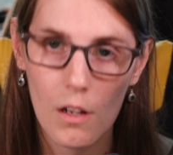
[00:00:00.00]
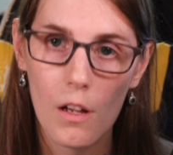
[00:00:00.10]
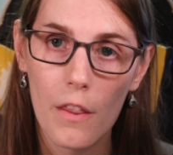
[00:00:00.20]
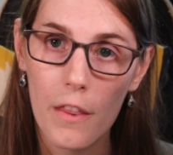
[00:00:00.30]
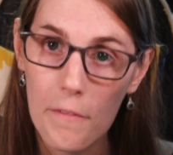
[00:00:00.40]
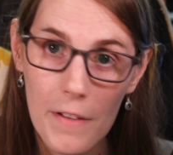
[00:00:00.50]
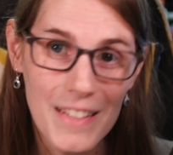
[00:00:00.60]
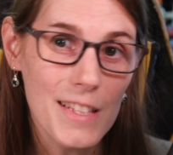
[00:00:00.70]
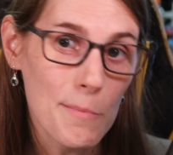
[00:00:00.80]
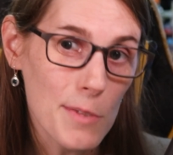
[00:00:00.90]
The events
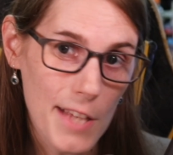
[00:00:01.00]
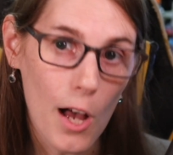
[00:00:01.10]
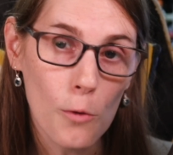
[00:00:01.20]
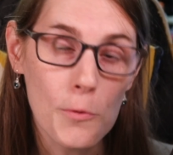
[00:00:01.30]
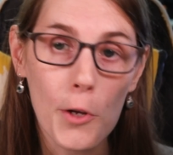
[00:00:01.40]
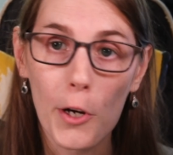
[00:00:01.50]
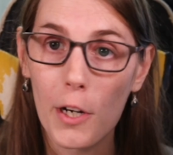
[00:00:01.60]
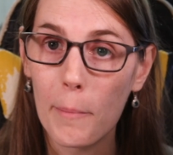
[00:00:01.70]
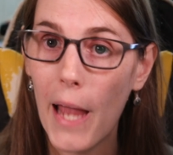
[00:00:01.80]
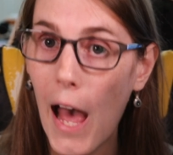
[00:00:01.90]
themselves are going to be
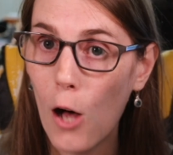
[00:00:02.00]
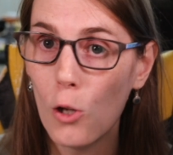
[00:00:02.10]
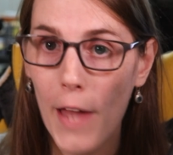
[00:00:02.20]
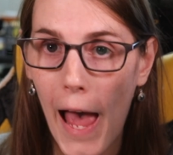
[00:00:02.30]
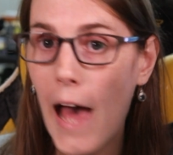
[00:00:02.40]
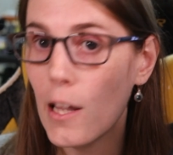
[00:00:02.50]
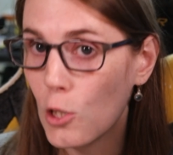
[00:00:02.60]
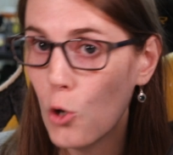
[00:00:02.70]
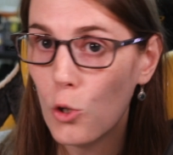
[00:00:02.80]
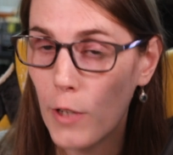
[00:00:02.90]
held at local
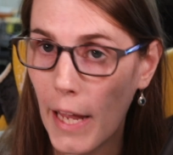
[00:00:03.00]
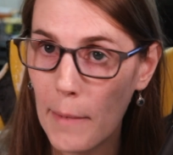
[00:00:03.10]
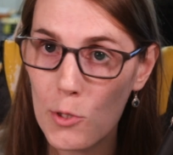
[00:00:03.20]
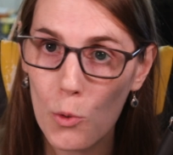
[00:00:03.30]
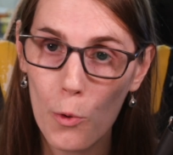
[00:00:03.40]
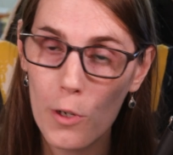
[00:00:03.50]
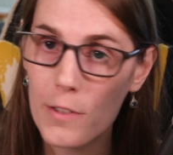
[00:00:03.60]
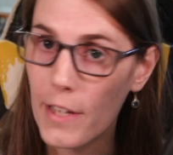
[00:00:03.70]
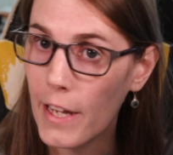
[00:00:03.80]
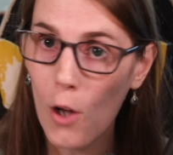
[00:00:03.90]
game stores in
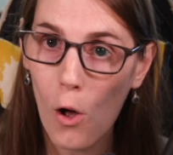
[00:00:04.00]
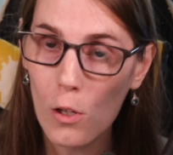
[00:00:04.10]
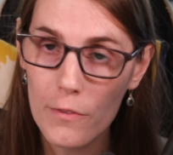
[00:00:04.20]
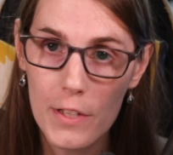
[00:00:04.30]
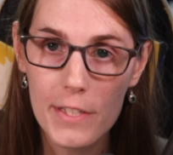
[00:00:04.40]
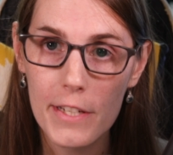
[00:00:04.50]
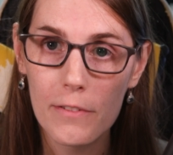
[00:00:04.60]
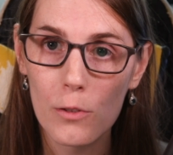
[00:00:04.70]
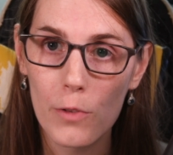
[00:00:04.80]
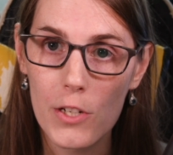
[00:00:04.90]
all of these different
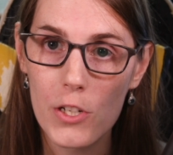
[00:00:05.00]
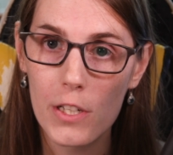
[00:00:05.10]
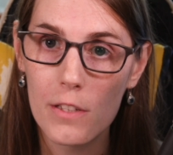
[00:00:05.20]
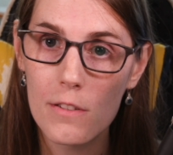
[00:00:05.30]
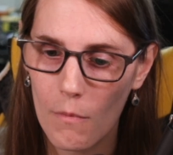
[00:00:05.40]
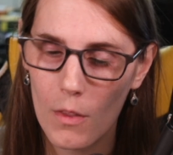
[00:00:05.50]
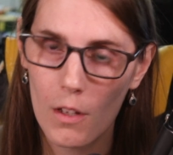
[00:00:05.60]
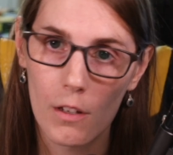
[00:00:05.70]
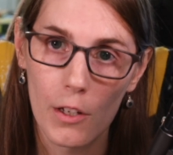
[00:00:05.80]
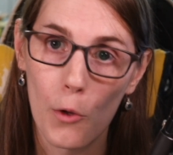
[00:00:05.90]
regions.
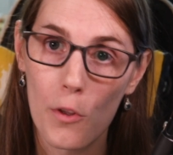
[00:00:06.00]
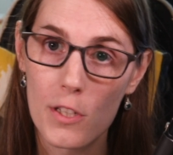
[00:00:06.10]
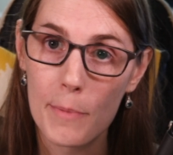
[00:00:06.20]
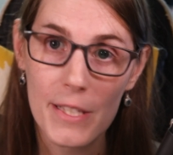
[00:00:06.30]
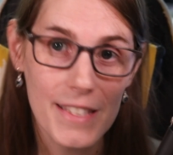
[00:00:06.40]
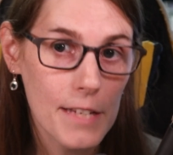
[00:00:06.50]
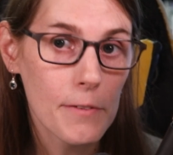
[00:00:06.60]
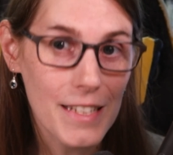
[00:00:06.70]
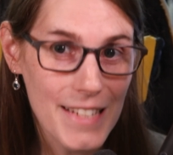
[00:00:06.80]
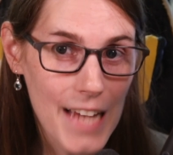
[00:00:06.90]
The specific
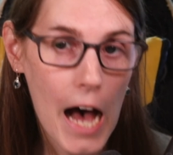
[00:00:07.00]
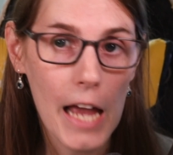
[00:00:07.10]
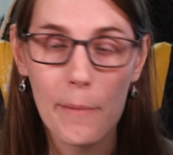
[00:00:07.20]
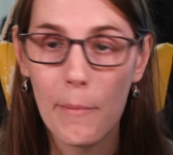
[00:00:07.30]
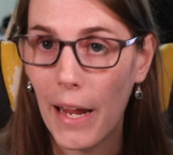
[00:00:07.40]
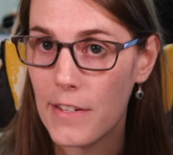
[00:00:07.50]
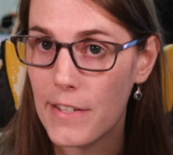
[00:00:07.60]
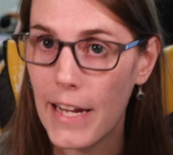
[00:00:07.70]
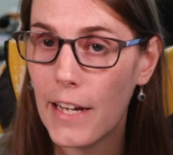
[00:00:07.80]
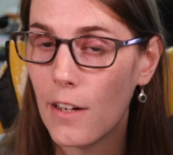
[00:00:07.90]
time and
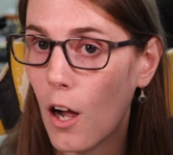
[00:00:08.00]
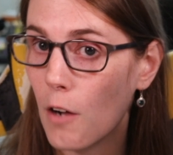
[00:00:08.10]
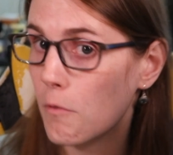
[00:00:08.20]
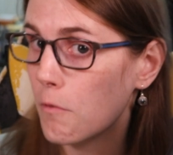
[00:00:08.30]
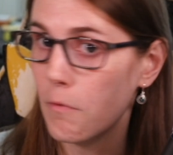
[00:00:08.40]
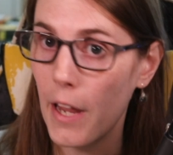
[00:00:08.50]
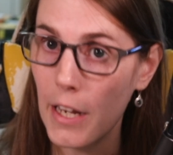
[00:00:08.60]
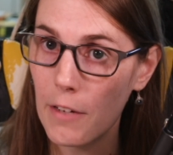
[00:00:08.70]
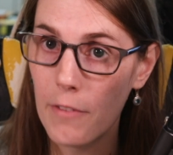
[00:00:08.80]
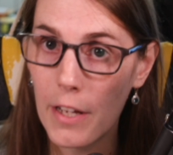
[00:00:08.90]
date of any
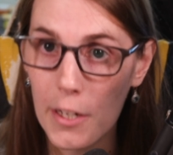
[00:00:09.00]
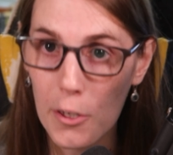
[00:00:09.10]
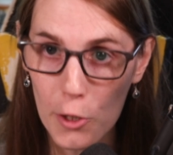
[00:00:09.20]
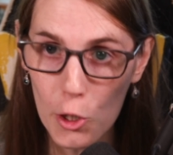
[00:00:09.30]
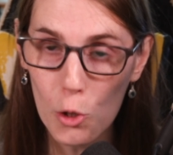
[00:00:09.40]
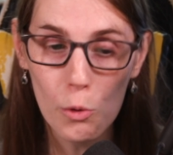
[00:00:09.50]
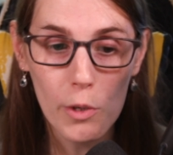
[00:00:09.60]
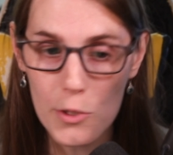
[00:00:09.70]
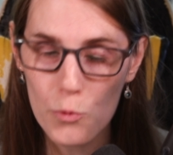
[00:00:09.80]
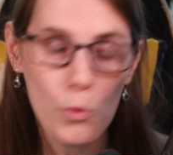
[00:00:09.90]
event near you is
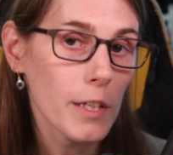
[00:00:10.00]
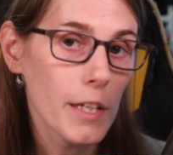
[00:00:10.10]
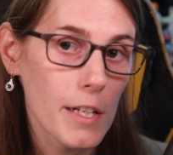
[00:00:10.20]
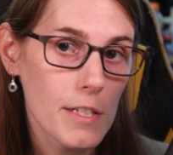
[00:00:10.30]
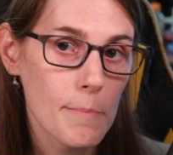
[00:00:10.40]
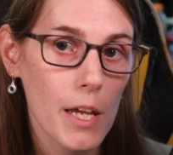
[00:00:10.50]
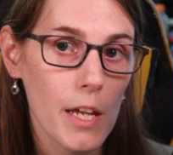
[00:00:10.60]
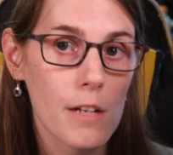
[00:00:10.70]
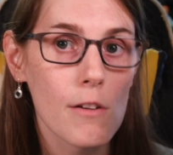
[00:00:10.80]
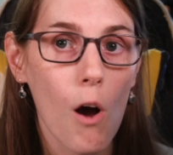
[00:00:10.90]
really going to depend
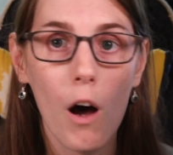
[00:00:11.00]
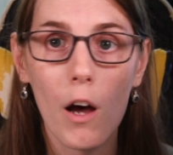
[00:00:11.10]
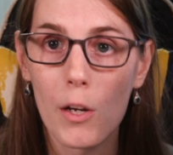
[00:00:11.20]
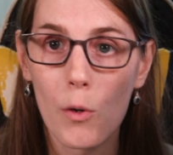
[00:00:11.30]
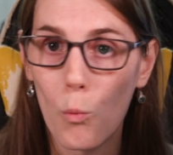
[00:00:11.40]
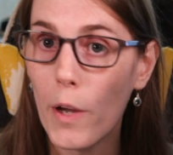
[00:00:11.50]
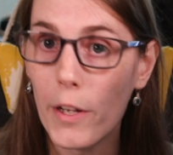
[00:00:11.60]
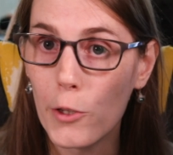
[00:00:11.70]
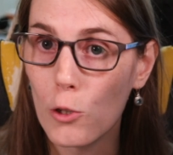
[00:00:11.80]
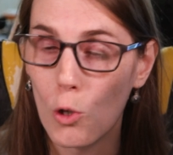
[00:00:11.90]
on when your
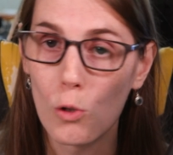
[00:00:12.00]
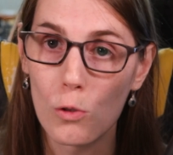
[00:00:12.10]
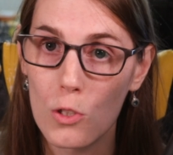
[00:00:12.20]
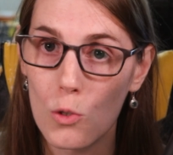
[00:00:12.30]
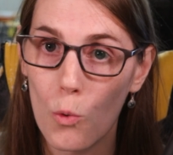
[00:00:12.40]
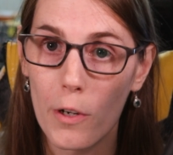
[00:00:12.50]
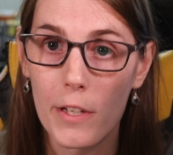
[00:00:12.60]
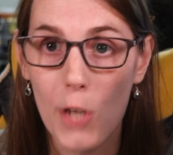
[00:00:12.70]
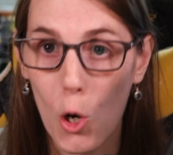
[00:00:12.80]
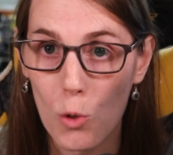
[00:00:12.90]
local store is
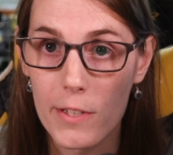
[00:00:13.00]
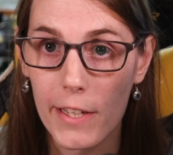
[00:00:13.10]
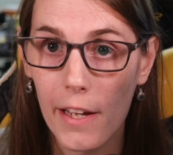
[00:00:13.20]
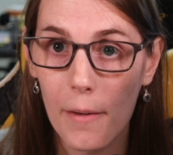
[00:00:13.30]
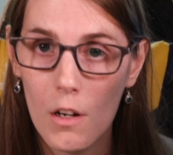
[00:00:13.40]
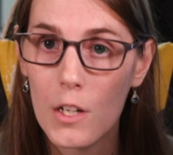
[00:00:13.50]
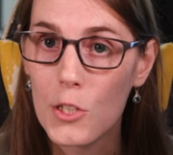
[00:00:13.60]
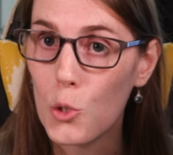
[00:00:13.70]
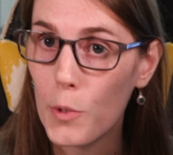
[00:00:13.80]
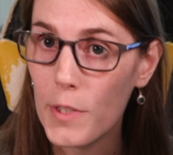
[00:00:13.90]
hosting it. To
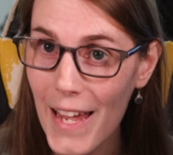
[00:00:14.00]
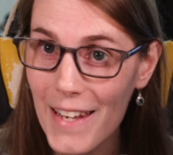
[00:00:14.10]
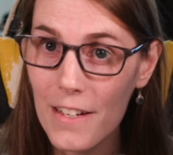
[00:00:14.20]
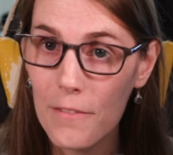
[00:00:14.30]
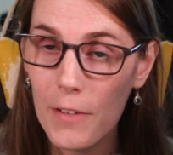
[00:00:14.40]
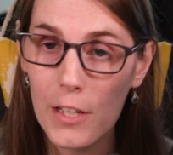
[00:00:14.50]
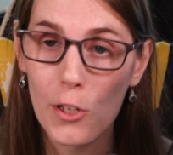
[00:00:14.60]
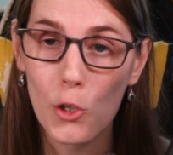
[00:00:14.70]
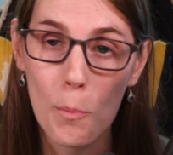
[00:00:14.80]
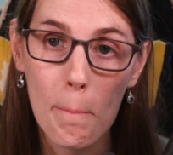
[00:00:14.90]
attend an event, you
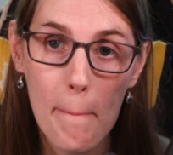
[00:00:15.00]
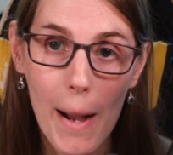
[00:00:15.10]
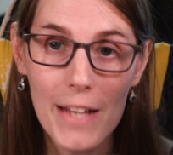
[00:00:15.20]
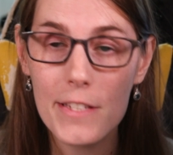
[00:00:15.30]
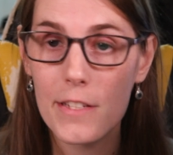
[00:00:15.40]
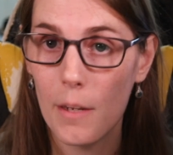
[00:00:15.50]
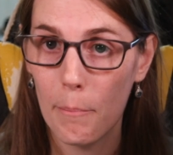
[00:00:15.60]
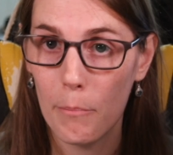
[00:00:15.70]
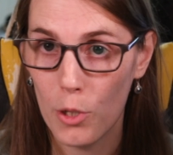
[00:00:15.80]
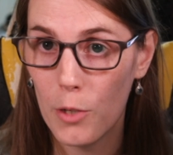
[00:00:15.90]
must
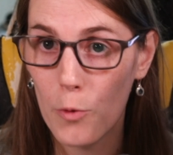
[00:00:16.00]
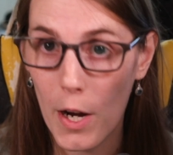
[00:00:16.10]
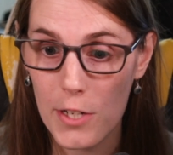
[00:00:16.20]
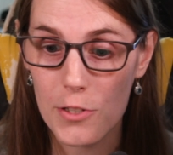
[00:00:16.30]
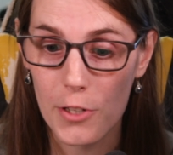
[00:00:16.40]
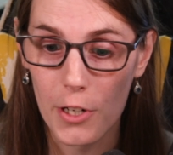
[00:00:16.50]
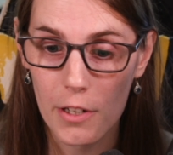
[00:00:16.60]
pre-register.